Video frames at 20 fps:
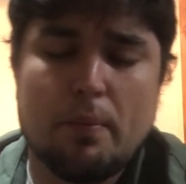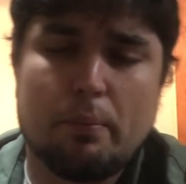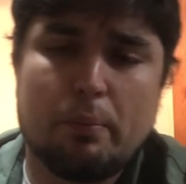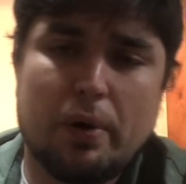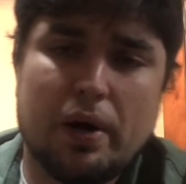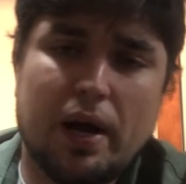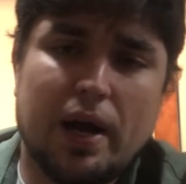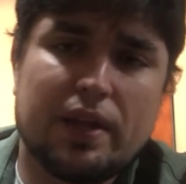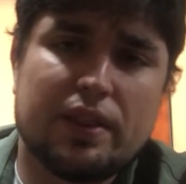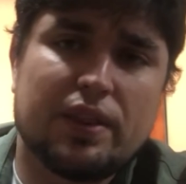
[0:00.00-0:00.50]

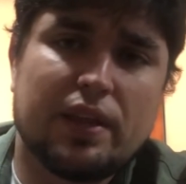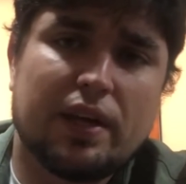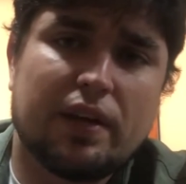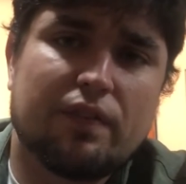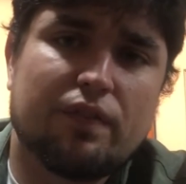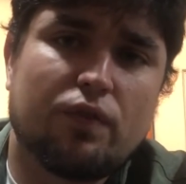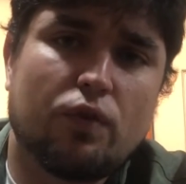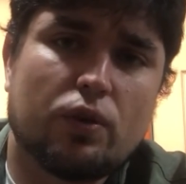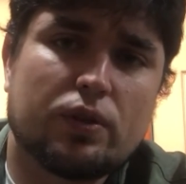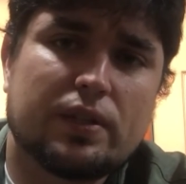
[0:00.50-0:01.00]
But I think
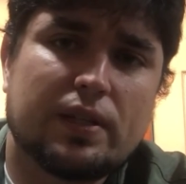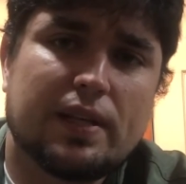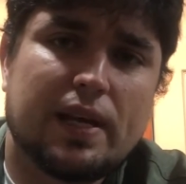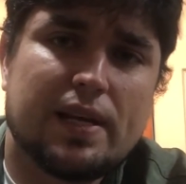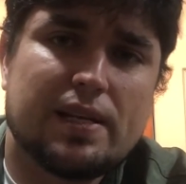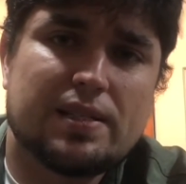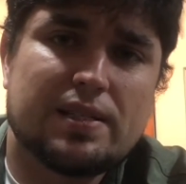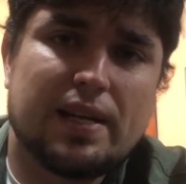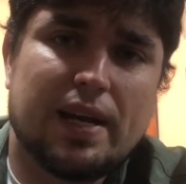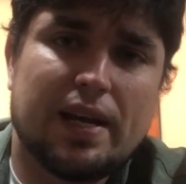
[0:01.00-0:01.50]
for
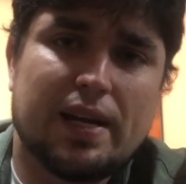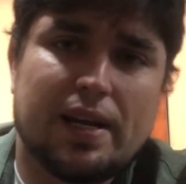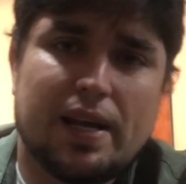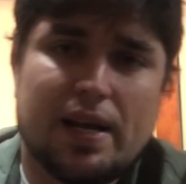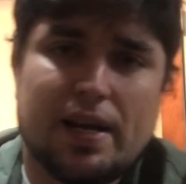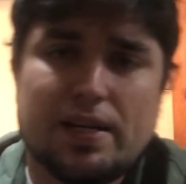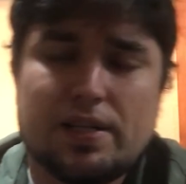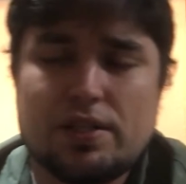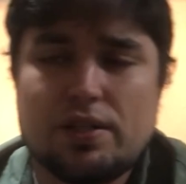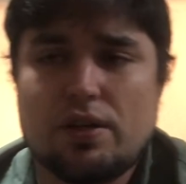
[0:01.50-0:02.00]
today's day and
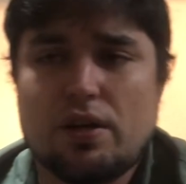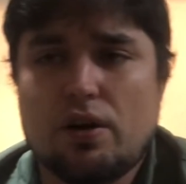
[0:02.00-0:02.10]
age,